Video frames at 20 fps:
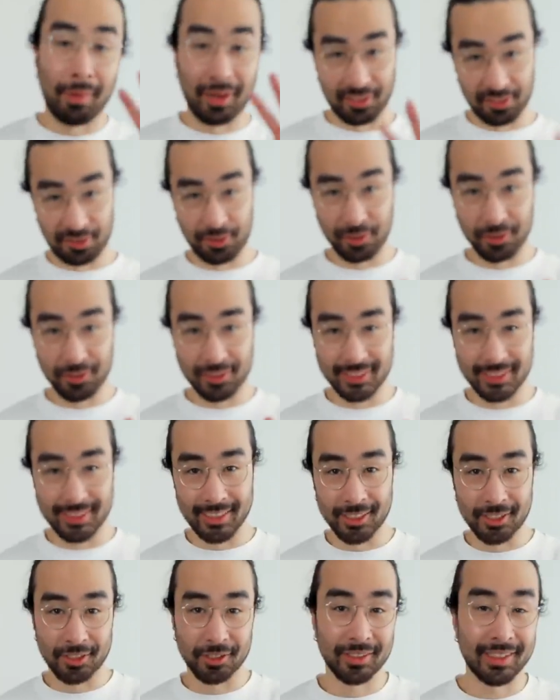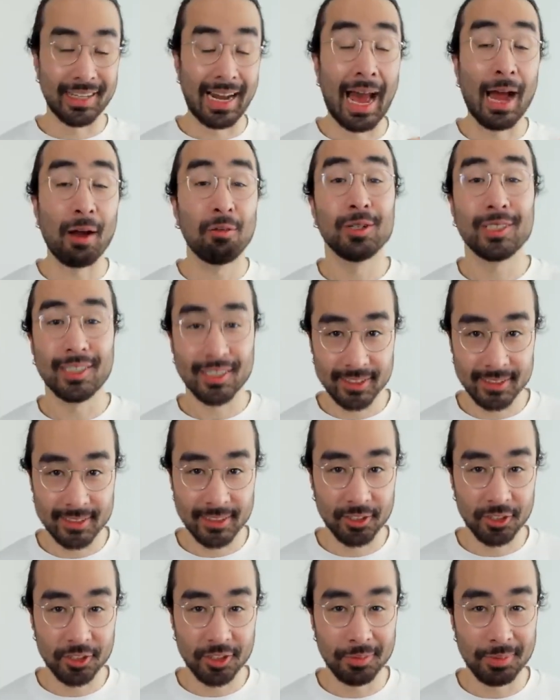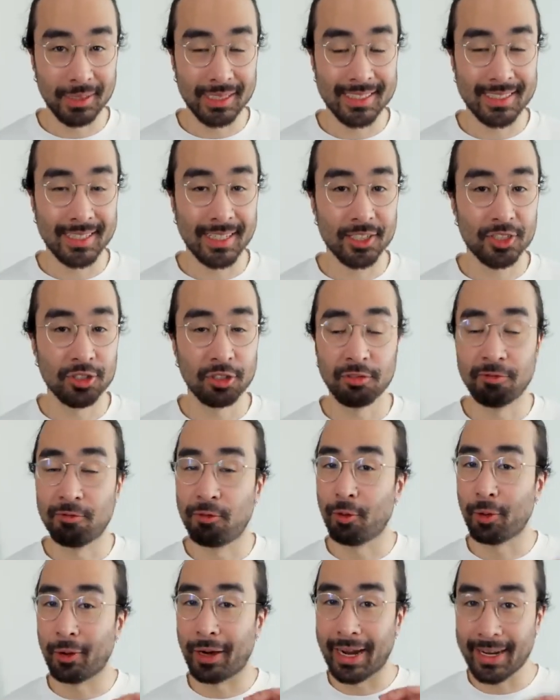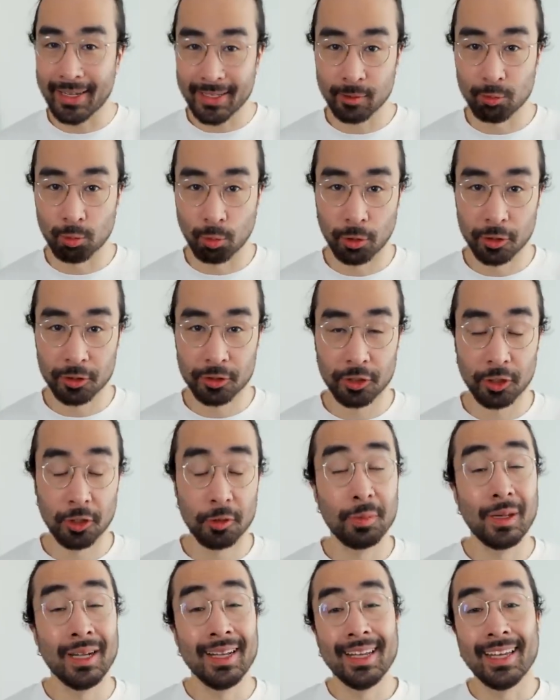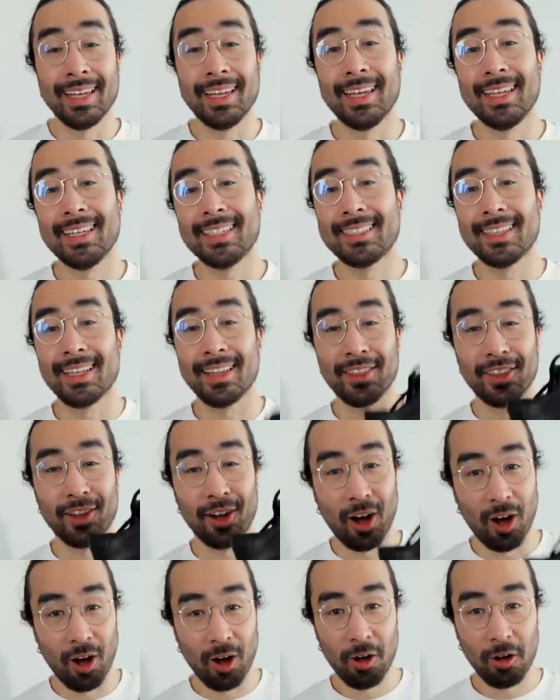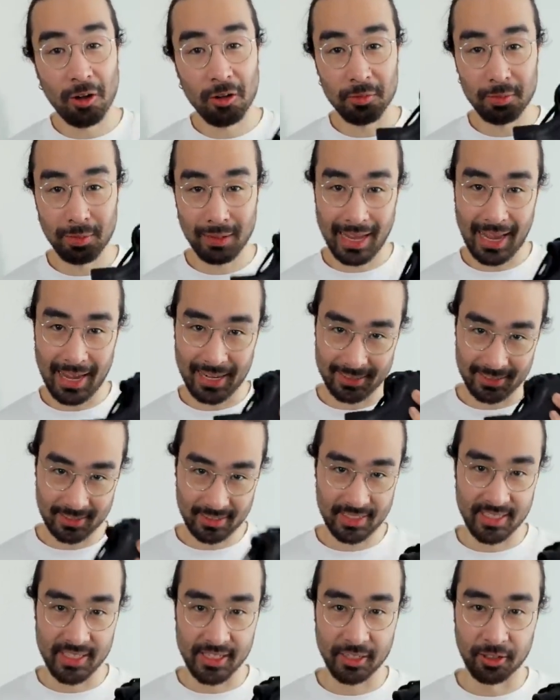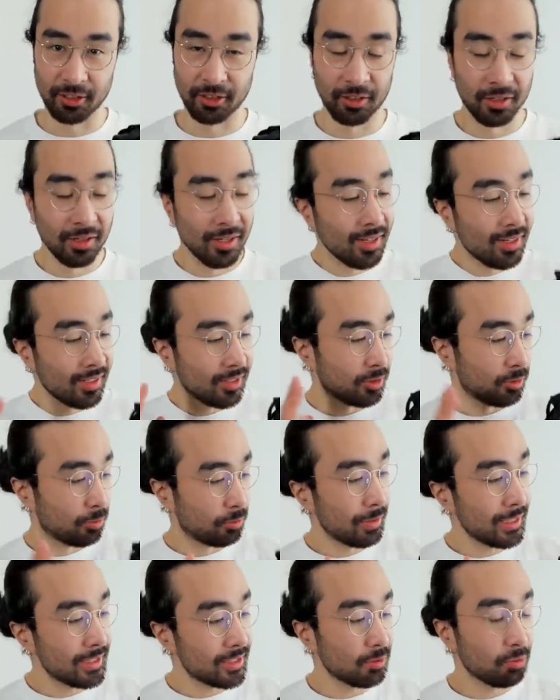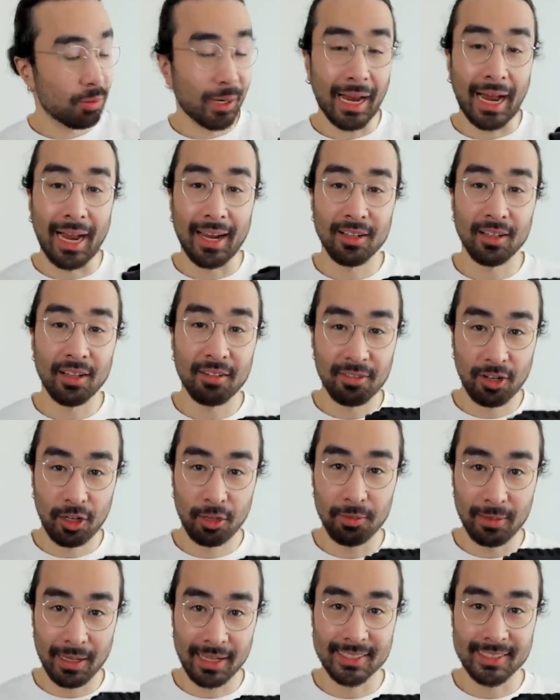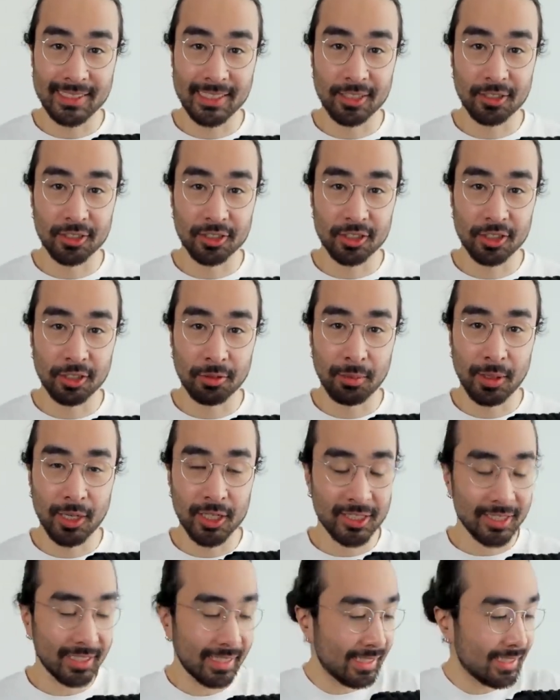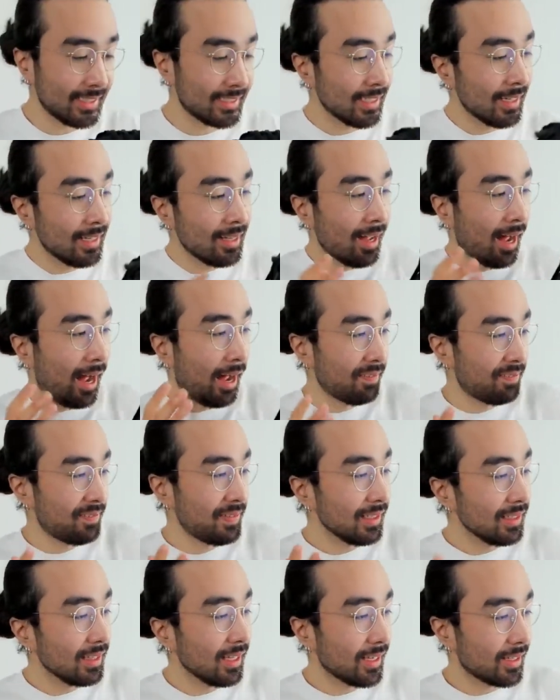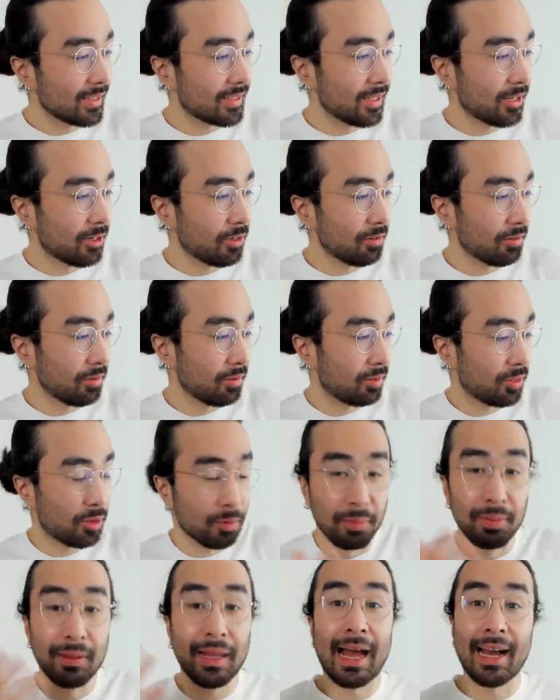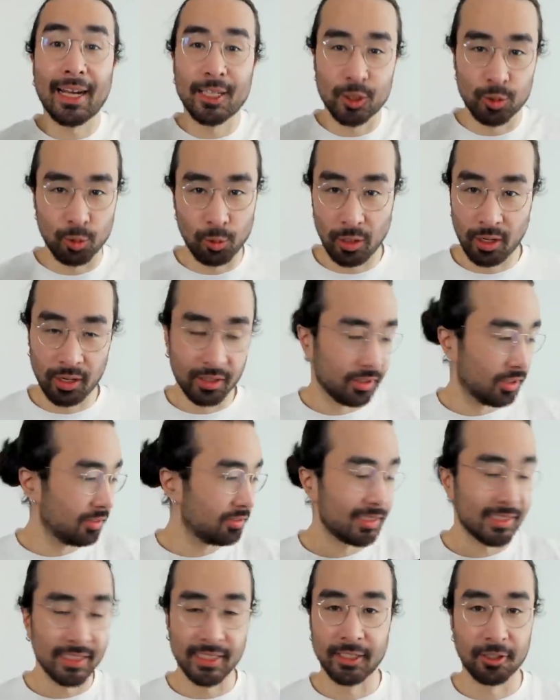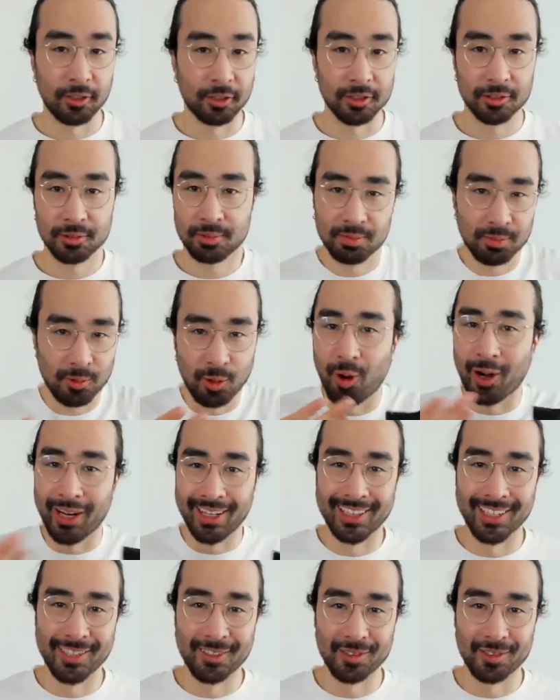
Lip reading: My third sneaker that I would consider to be essential for any wardrobe is the all-black sneaker. The reason why I love all-black sneakers so much is I feel like they're the black swan of sneakers, quite